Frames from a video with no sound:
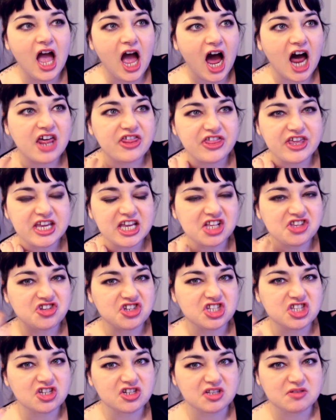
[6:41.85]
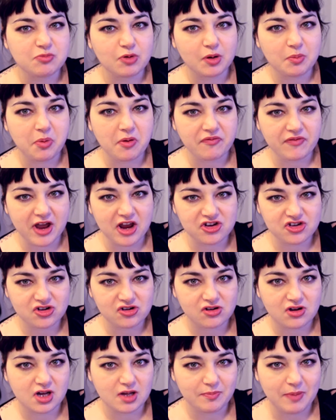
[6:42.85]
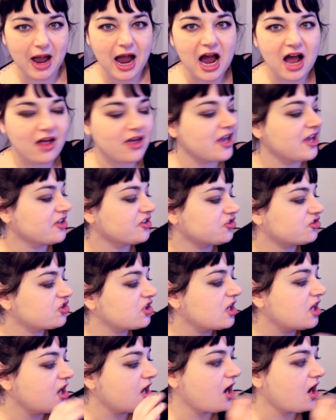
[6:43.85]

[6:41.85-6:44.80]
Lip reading: I think it just looks more professional and polished.